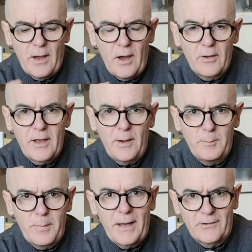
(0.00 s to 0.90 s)
I'll
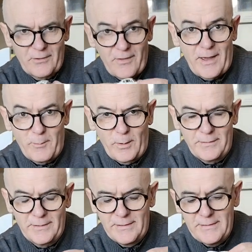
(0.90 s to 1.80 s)
come back to that
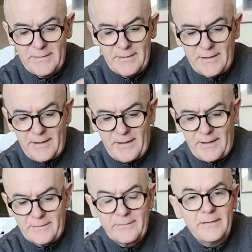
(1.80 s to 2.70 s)
one
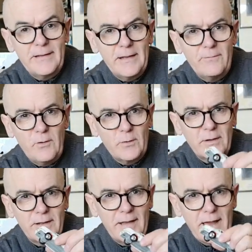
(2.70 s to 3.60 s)
and see if you
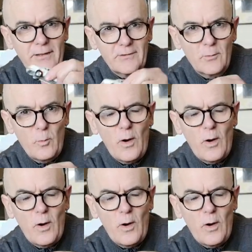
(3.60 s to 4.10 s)
can guess.